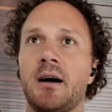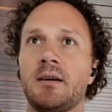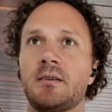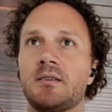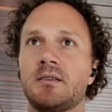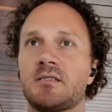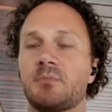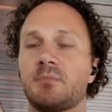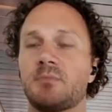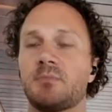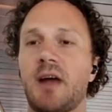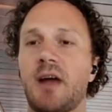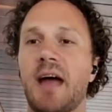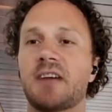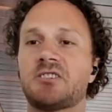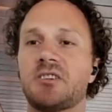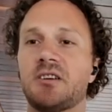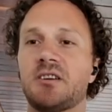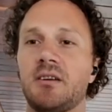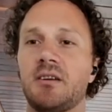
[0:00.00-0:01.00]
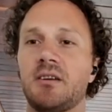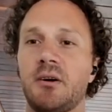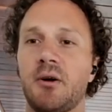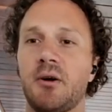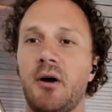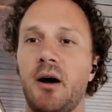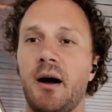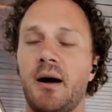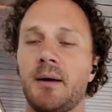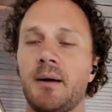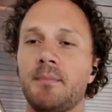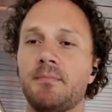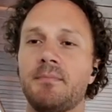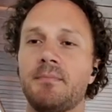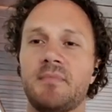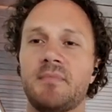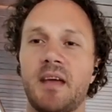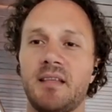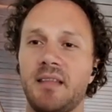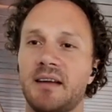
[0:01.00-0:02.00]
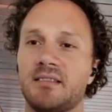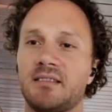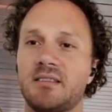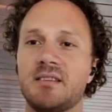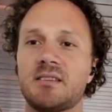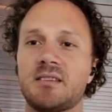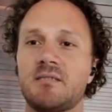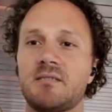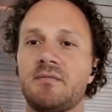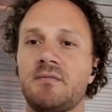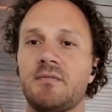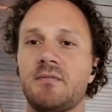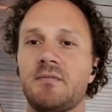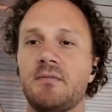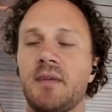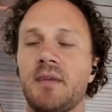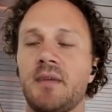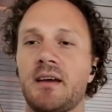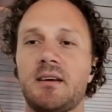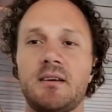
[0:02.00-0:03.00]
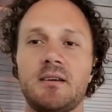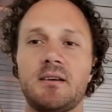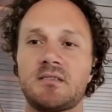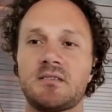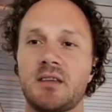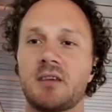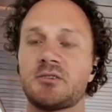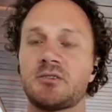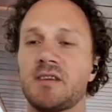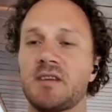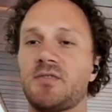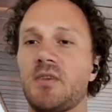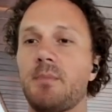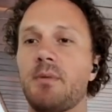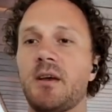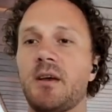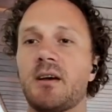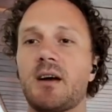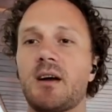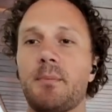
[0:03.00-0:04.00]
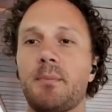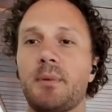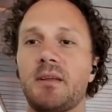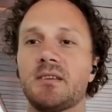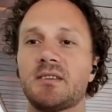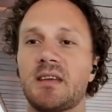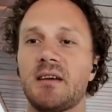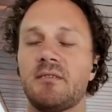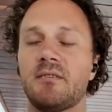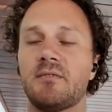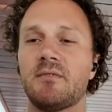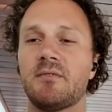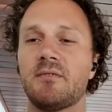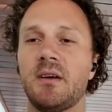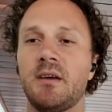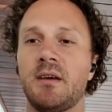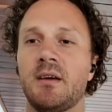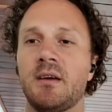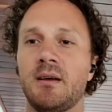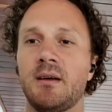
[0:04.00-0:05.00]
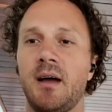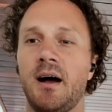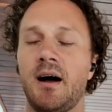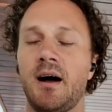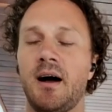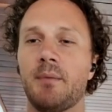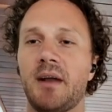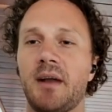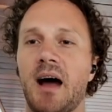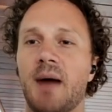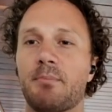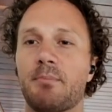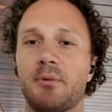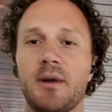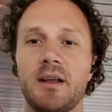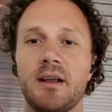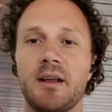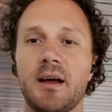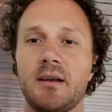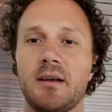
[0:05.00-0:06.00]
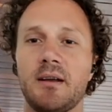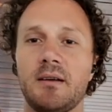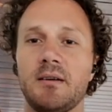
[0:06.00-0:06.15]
subtraction or that these centralized VPN companies have been operating on.